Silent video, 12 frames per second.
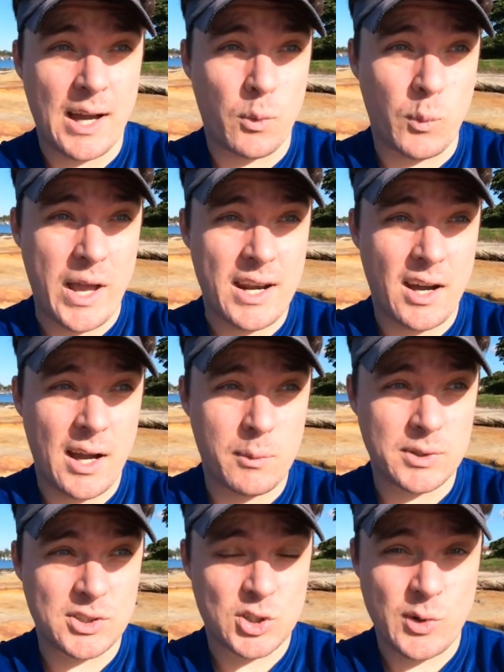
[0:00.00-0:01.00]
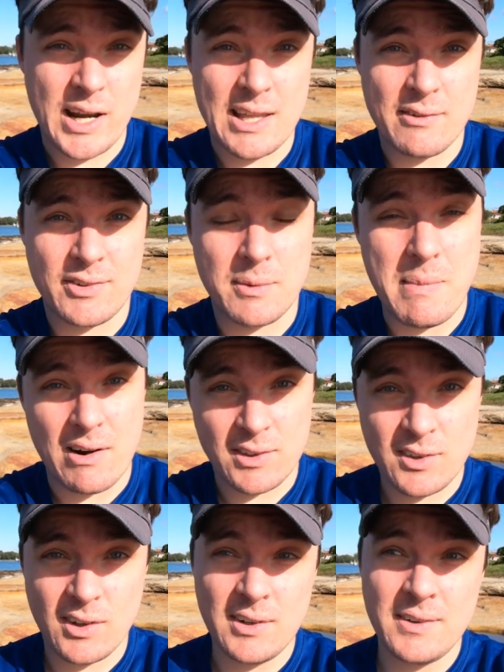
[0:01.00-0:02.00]
when I was training for the
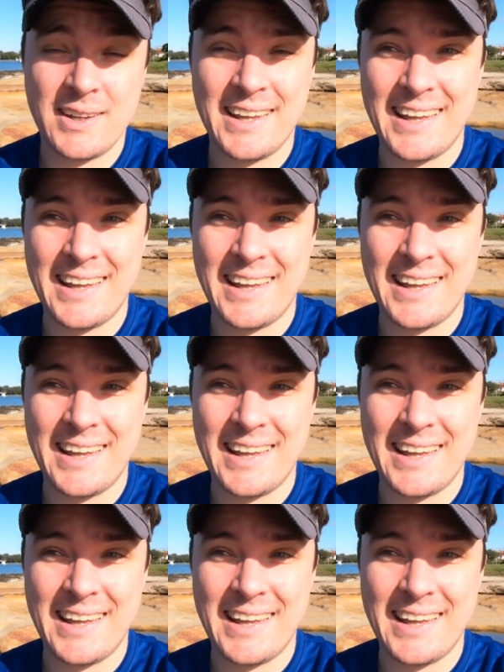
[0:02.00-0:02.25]
marathon,